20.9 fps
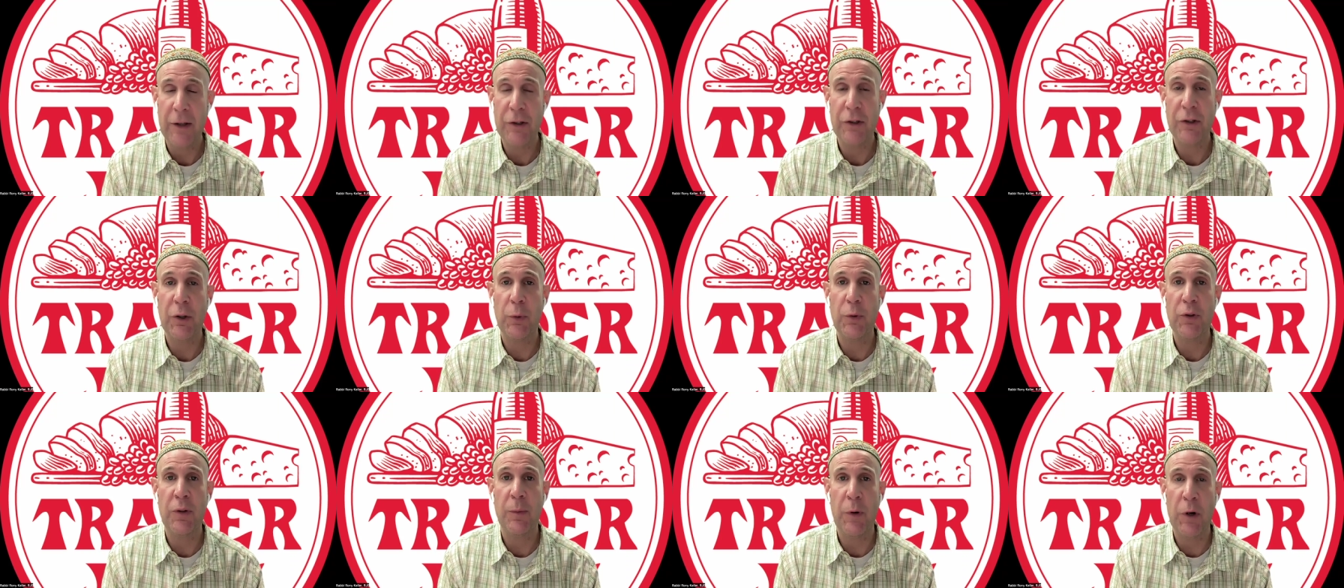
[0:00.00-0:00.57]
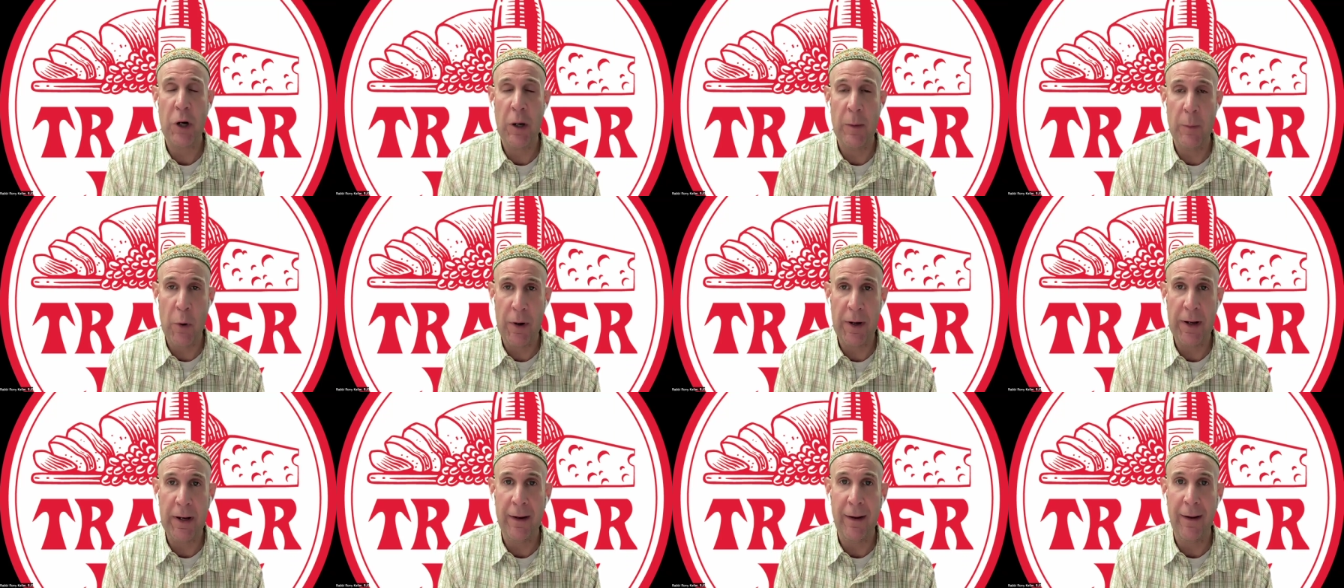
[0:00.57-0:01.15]
So tomorrow
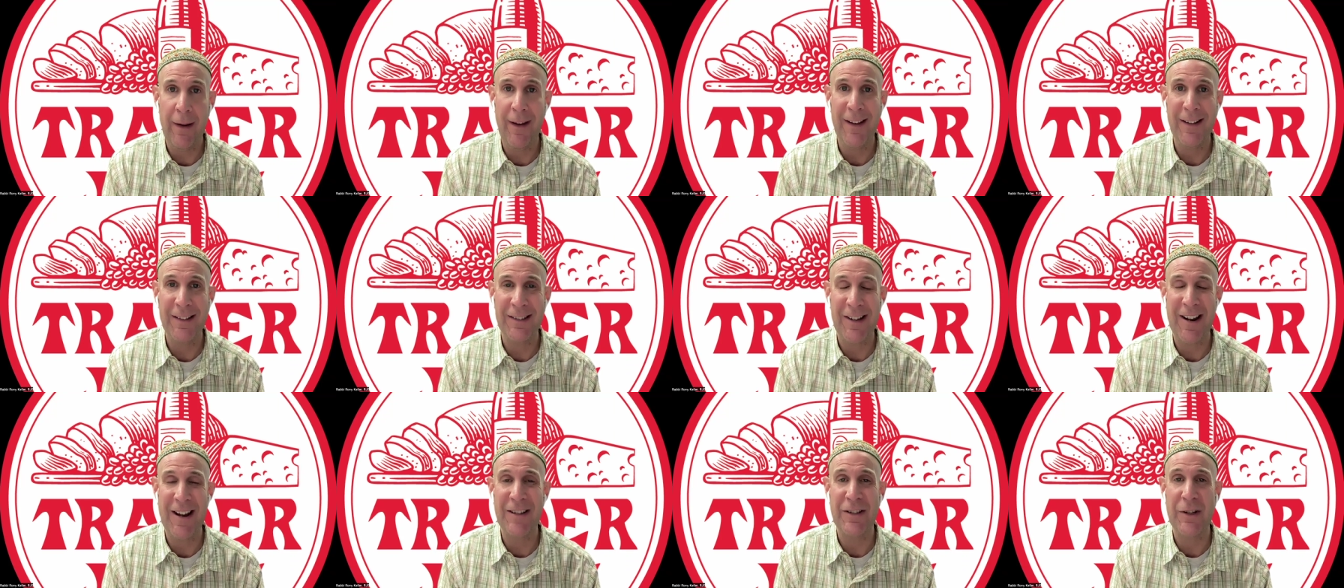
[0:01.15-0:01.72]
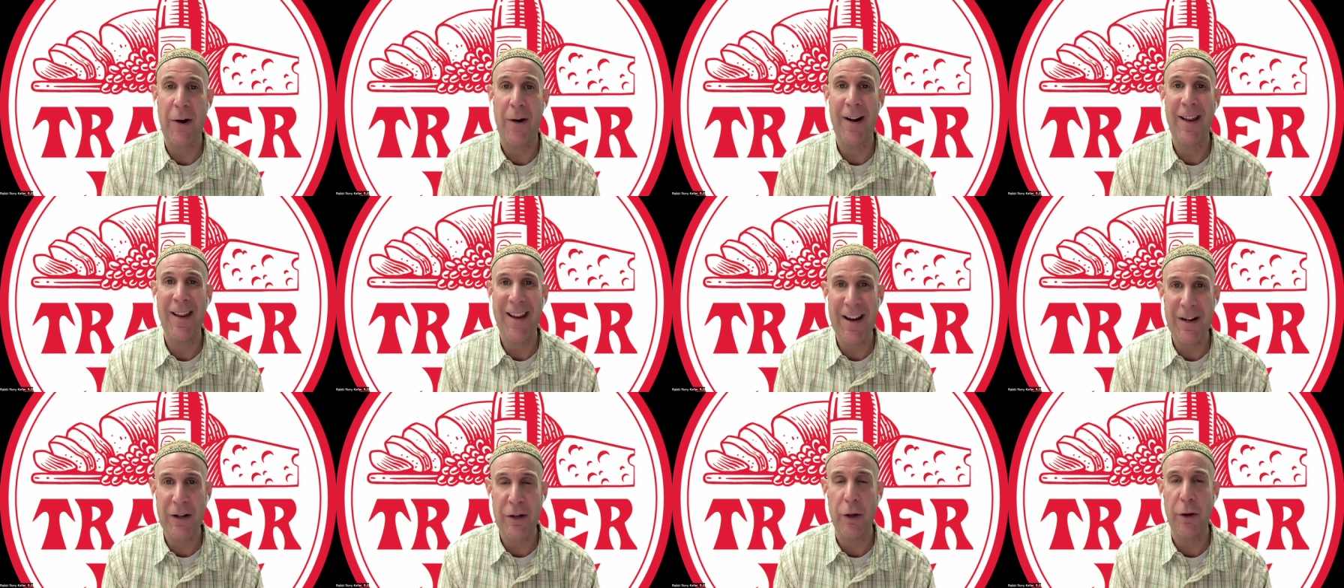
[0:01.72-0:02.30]
morning is our
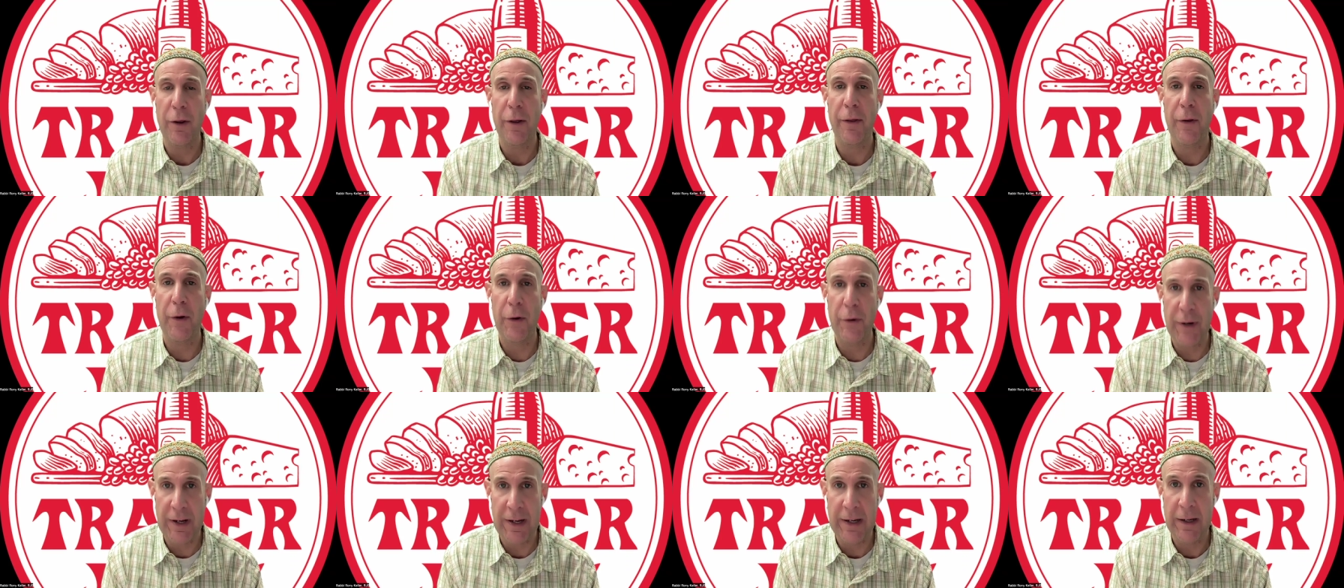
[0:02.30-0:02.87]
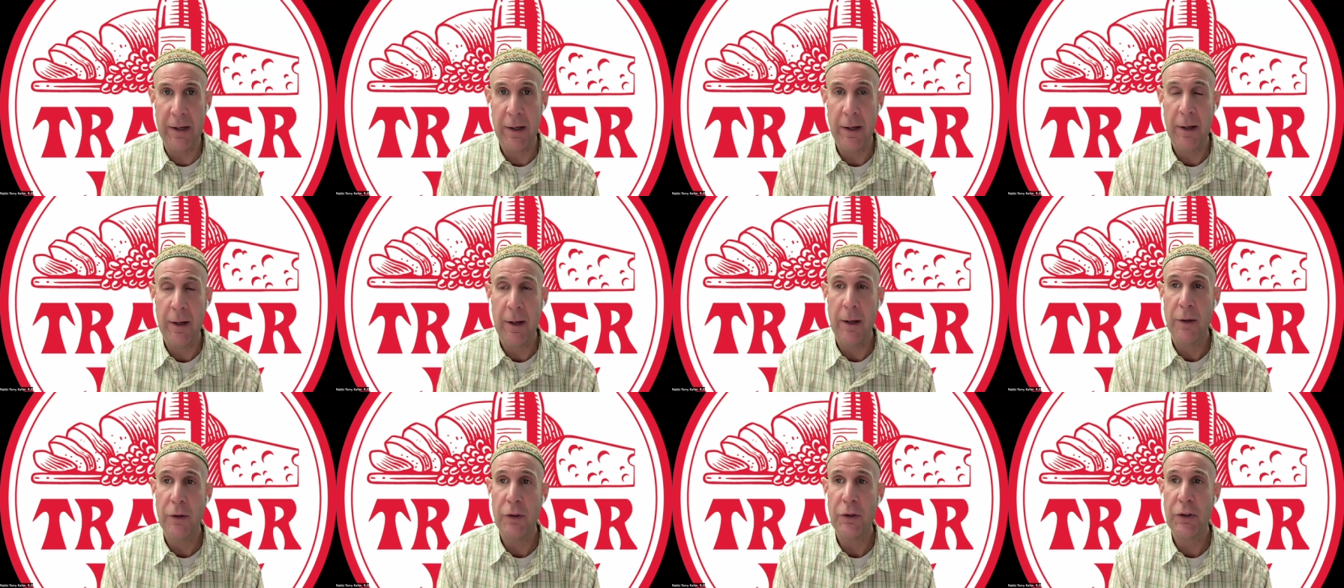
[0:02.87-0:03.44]
8:30
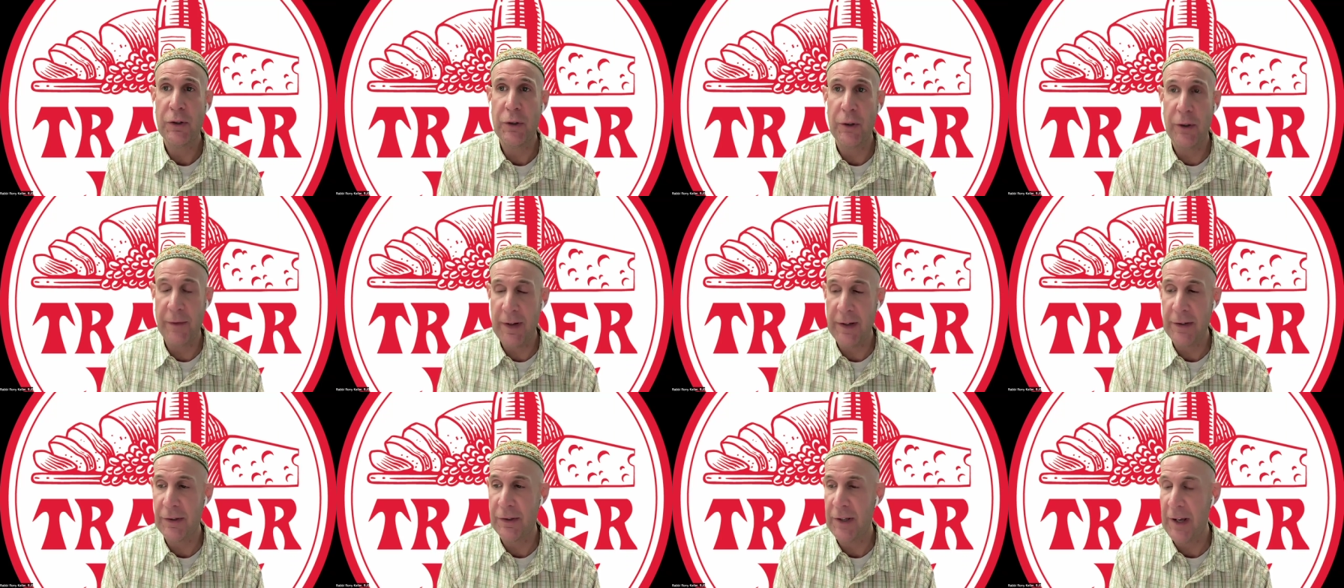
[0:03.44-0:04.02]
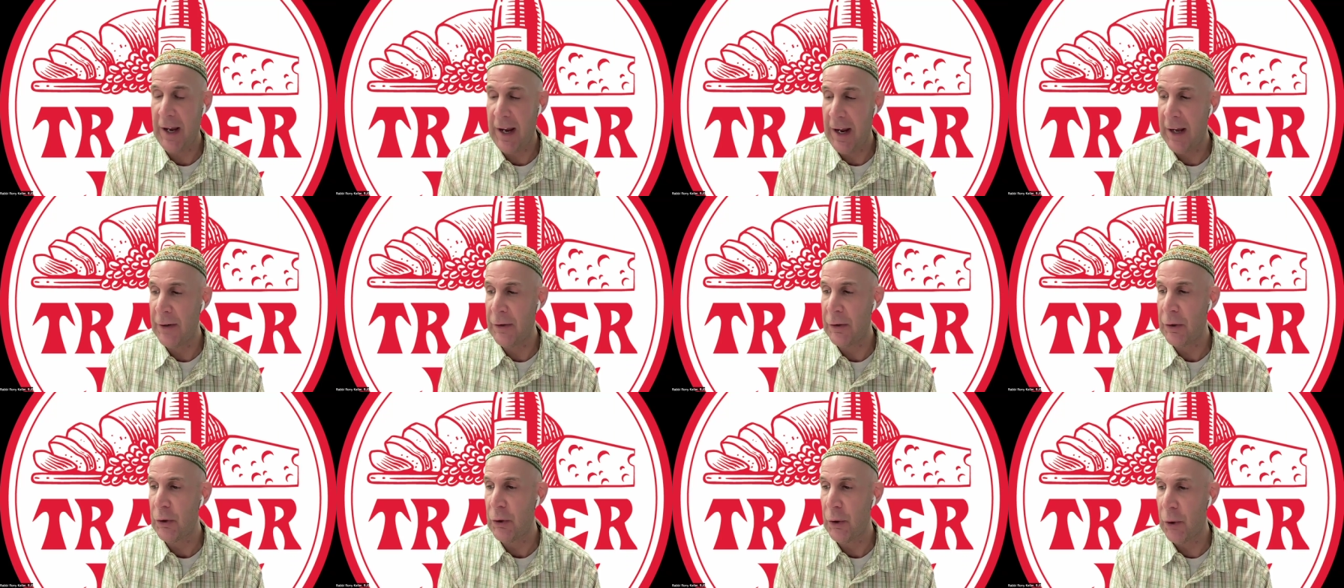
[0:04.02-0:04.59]
service
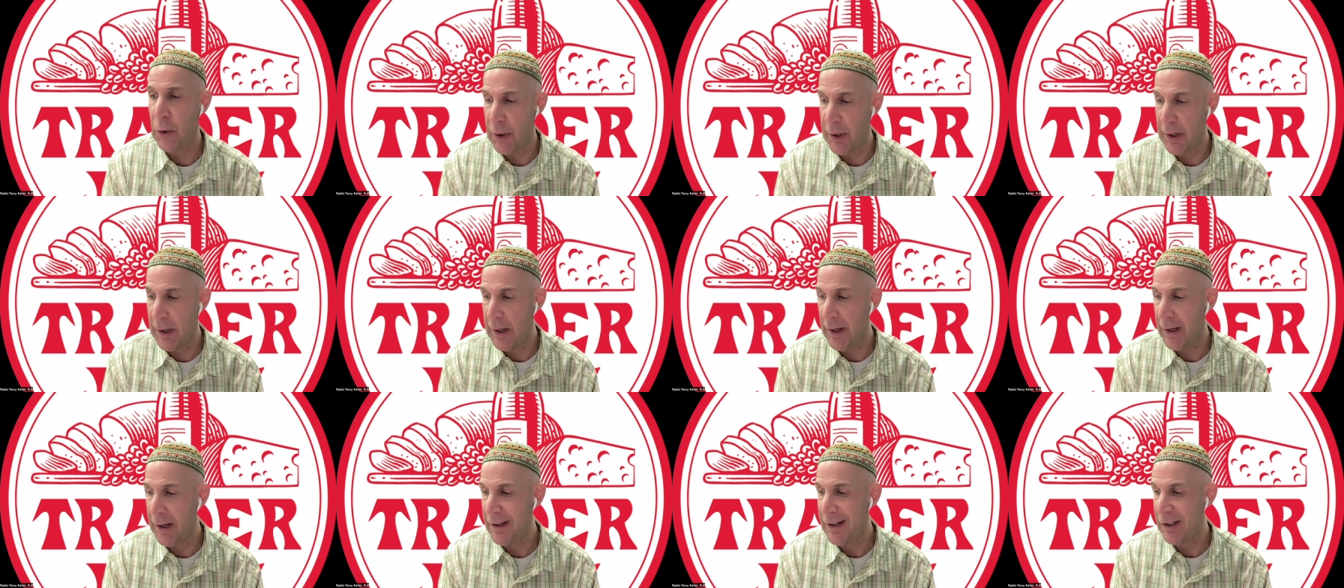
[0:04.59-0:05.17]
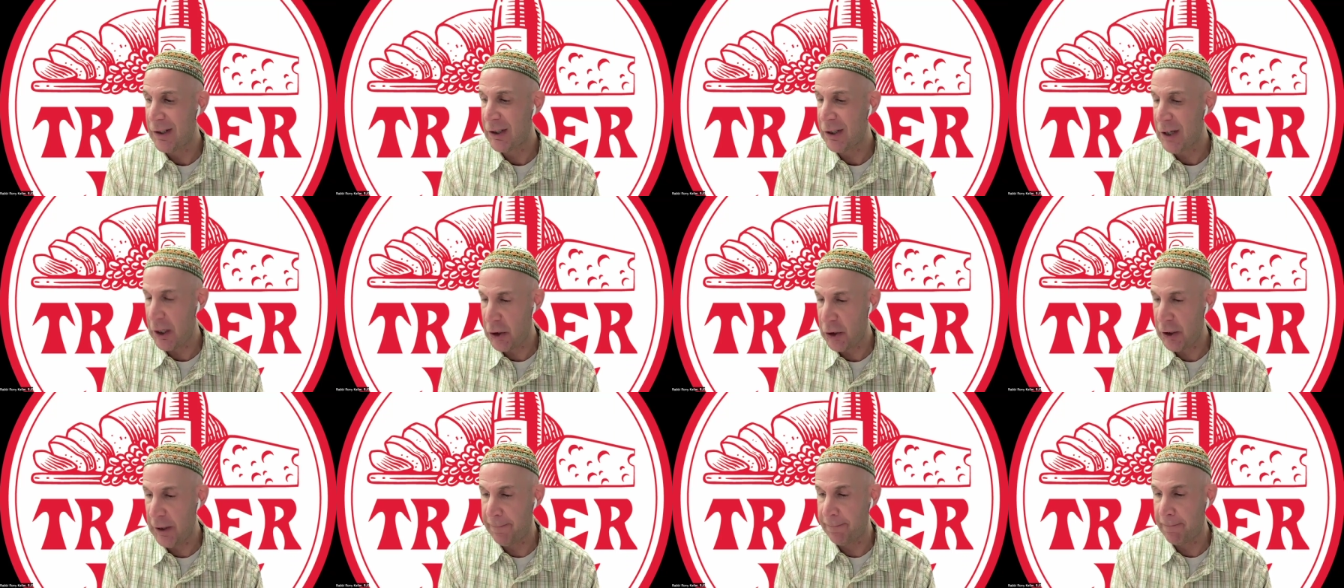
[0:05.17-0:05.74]
and Torah
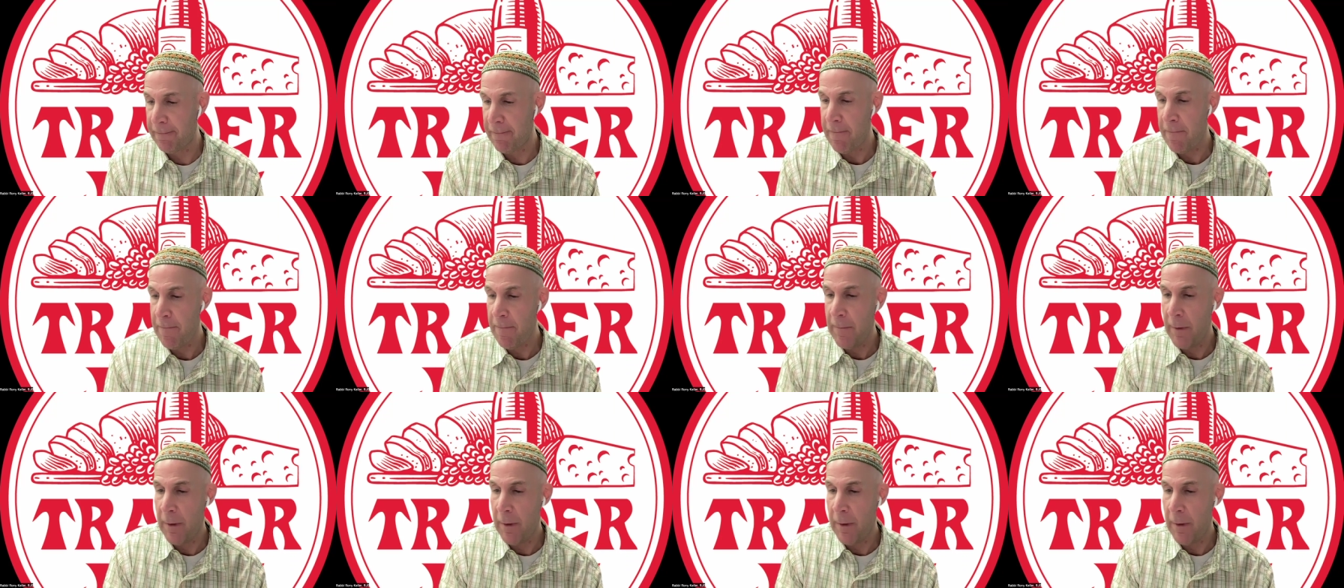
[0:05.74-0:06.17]
discussion.